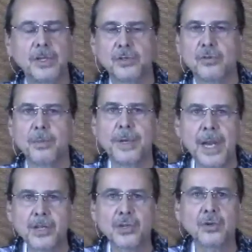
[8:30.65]

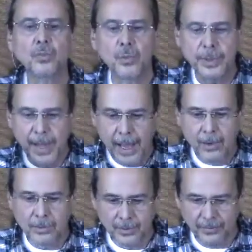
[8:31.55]
discrimination.
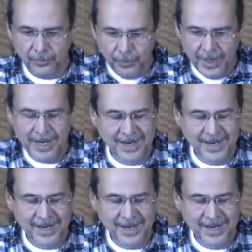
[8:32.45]
Without if we